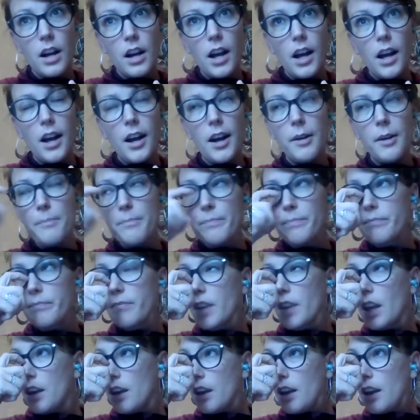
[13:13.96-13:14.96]

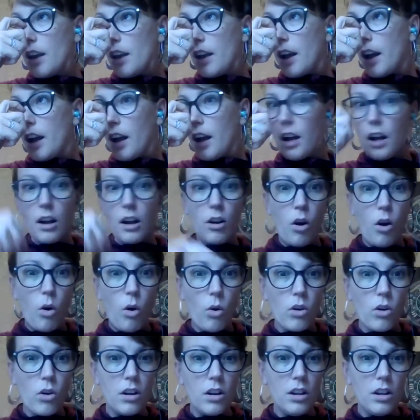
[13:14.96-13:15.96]

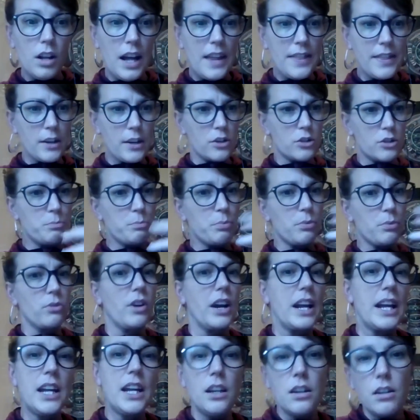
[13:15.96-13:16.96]
coral, and there's
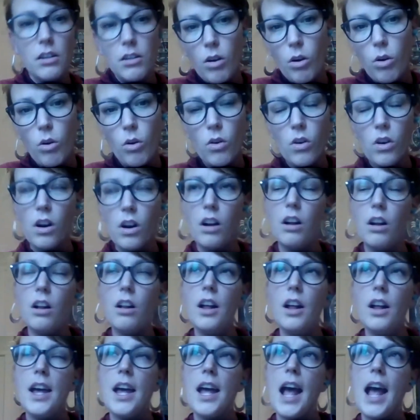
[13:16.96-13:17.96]
brain
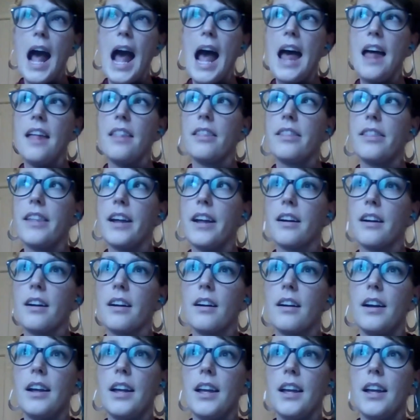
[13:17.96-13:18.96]
coral, and
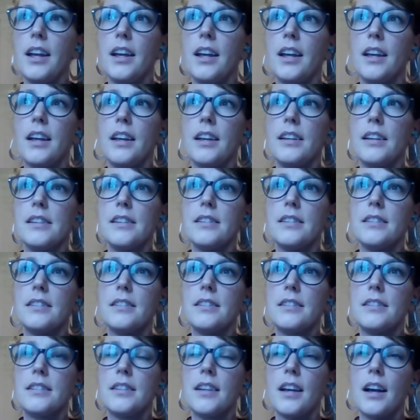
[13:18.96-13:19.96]
there
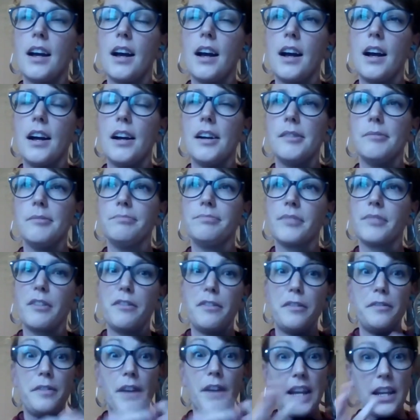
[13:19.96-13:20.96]
is
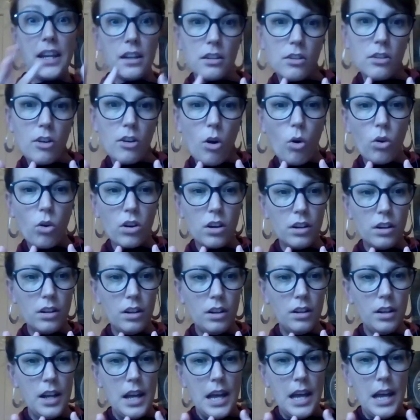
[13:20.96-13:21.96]
fan
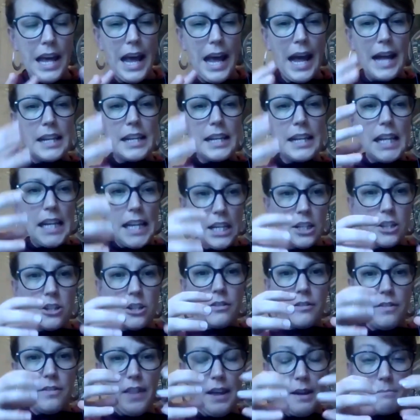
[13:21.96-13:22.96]
coral, and each
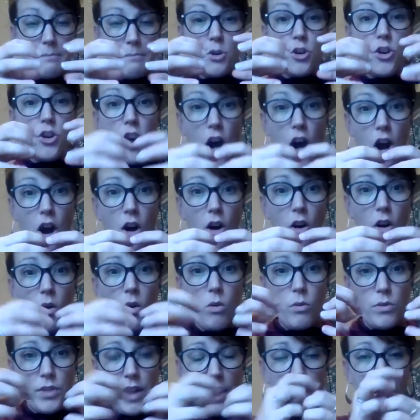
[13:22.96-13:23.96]
of them
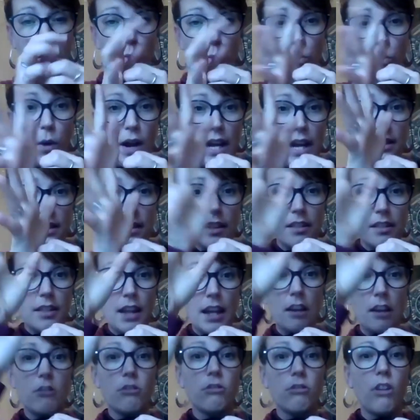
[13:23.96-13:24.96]
know that the way that
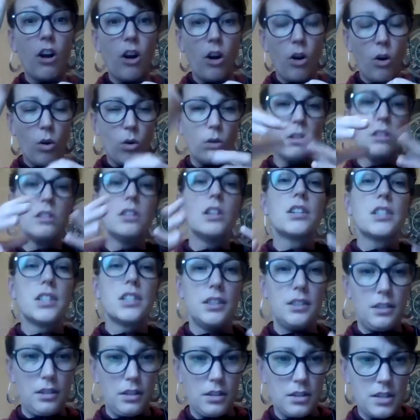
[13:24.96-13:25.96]
they grow
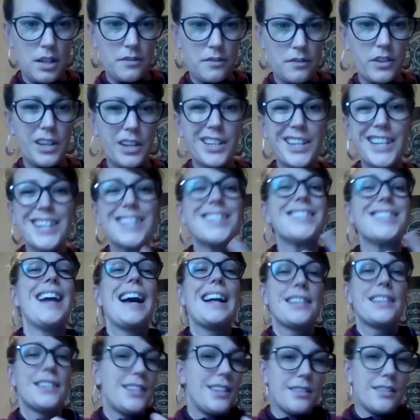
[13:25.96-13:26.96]
looks a little different because
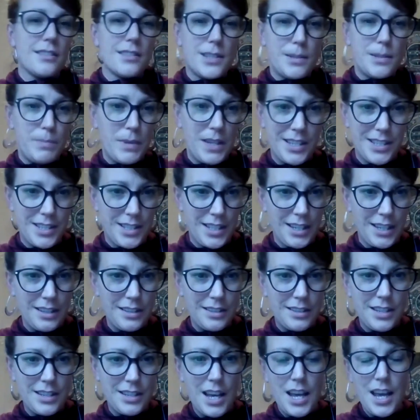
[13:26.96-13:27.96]
that's their
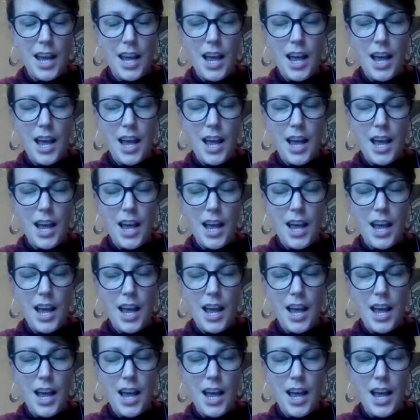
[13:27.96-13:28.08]
species.